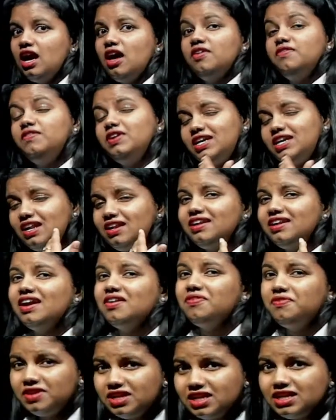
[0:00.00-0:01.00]
we can
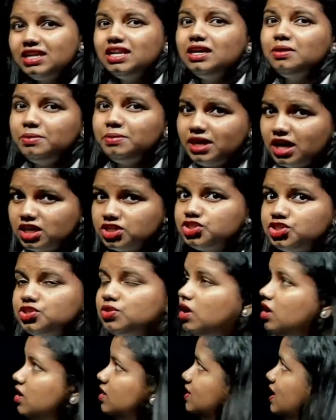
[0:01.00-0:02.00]
definitely be
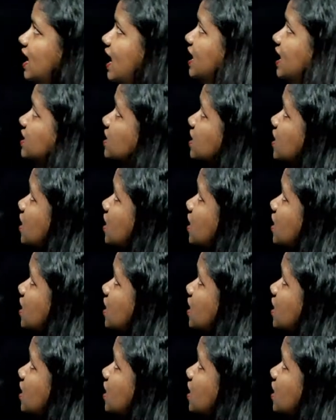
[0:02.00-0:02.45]
assured that